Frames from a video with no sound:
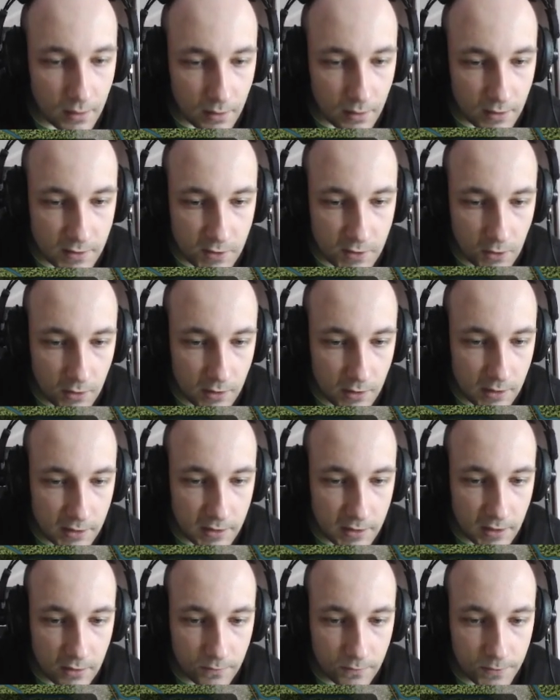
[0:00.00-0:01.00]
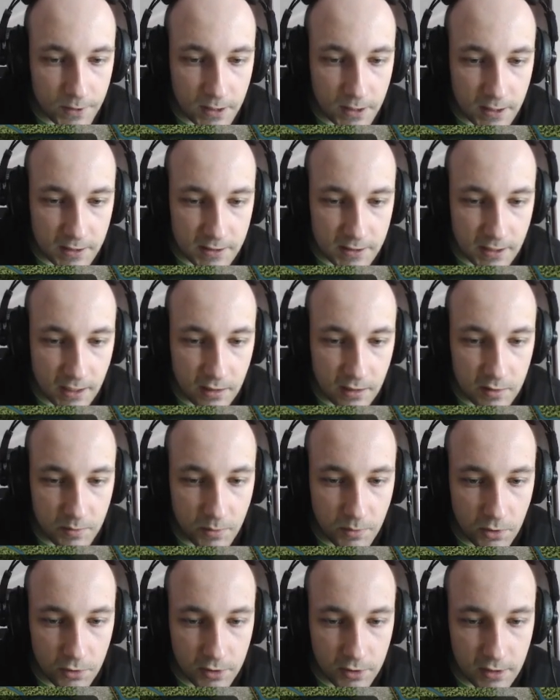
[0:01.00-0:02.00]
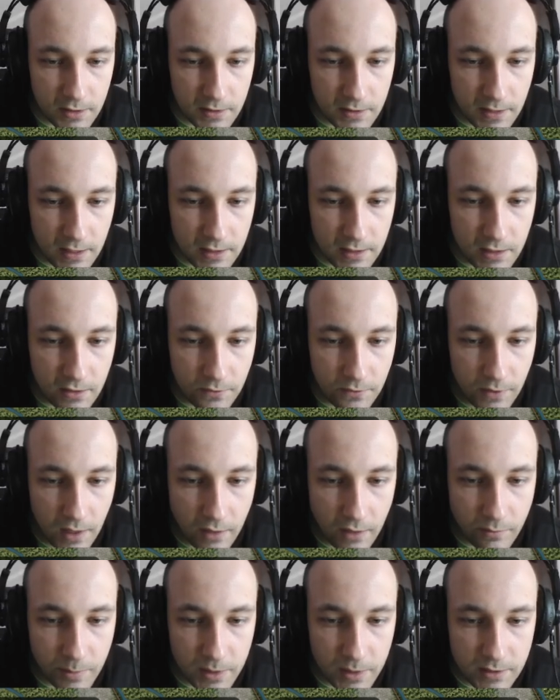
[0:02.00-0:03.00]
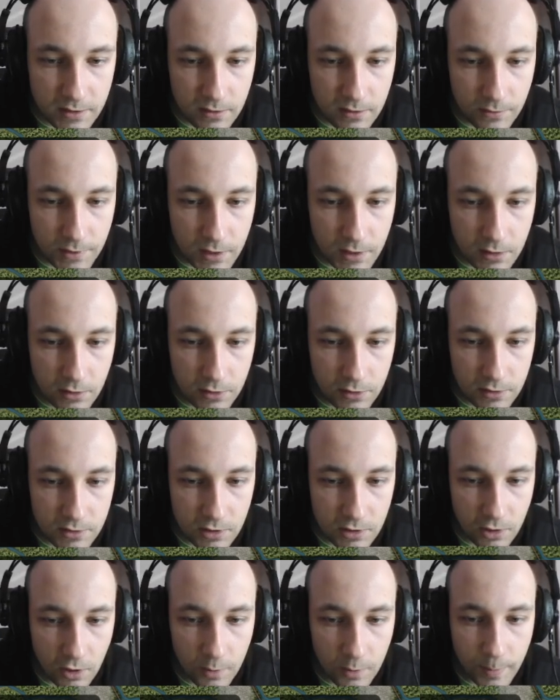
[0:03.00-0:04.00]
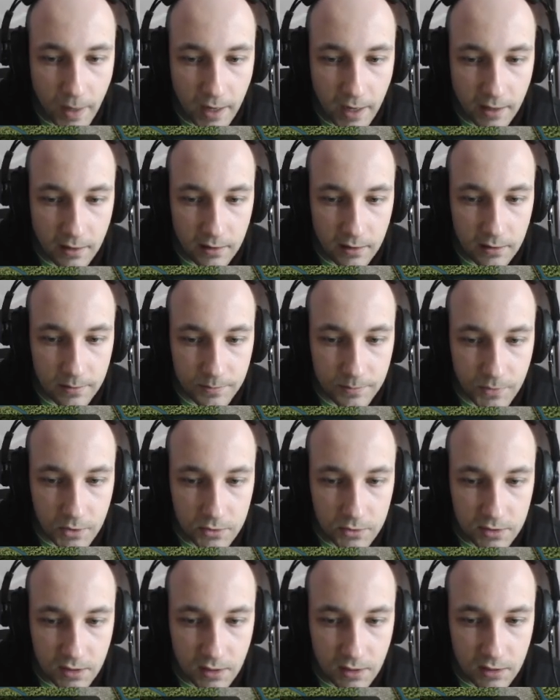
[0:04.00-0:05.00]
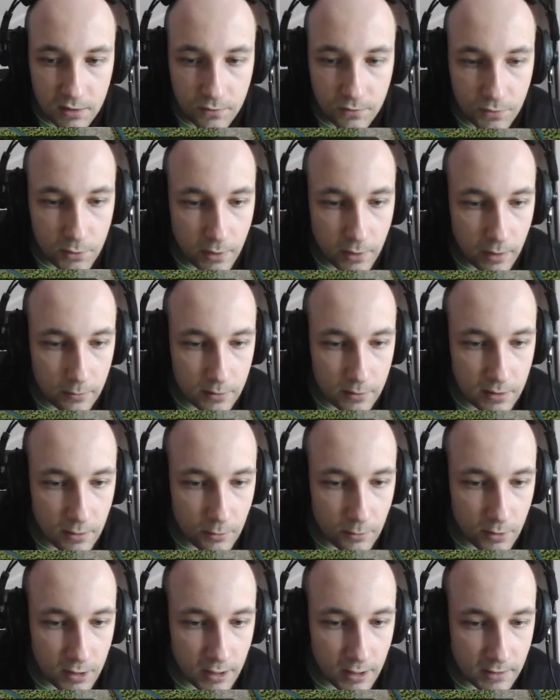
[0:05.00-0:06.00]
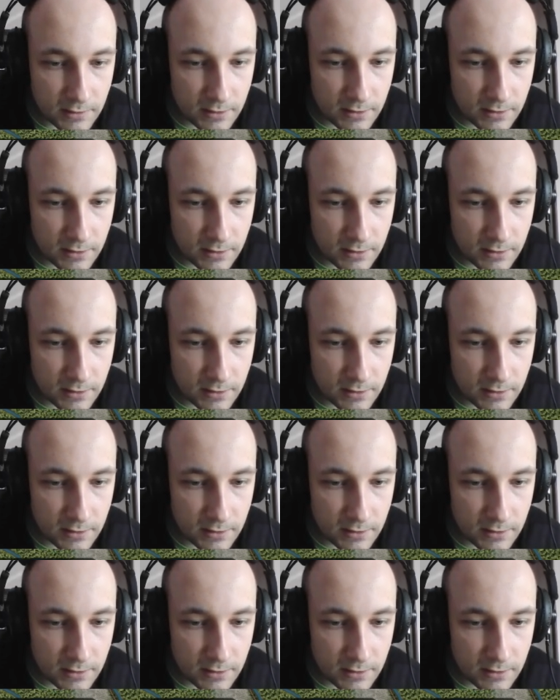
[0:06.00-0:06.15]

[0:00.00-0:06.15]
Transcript: Historically, the Confederates held more than 95% of their cotton stockpile, losing it throughout the war as